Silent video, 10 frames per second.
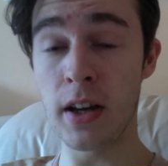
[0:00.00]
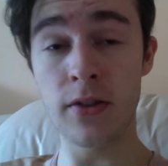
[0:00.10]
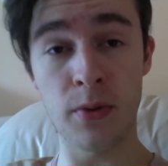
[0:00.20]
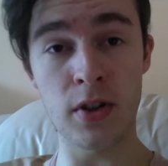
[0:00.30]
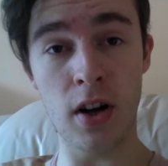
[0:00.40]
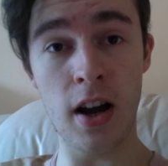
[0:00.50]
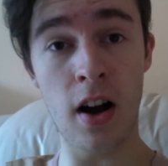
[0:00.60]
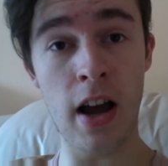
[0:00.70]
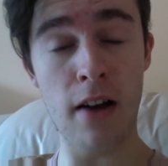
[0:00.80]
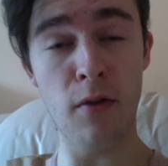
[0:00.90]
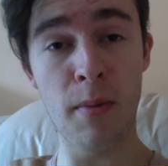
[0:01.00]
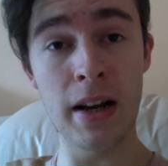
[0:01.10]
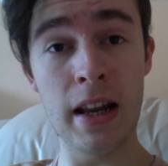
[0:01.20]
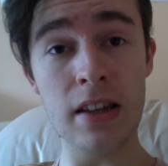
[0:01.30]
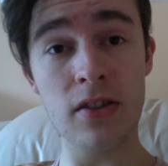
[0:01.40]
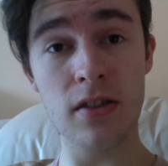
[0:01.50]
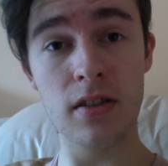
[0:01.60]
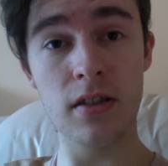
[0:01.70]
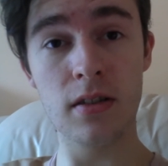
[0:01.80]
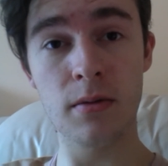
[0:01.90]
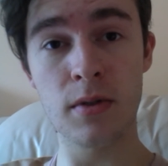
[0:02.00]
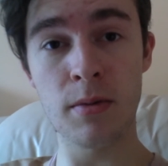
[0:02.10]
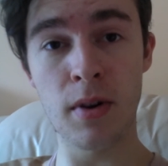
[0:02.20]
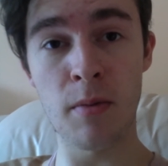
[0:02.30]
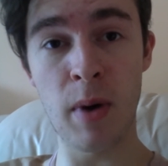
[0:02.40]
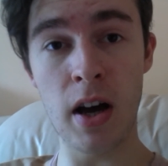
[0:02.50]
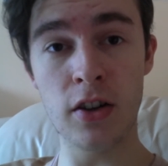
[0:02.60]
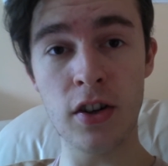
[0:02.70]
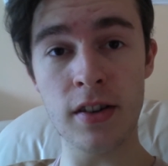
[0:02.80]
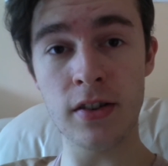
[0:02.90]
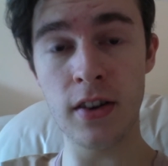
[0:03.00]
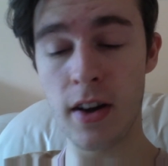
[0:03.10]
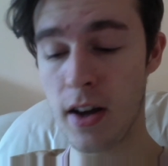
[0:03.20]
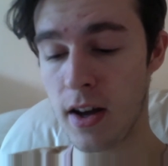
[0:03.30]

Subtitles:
things which I have on my list, which I'm going to purchase.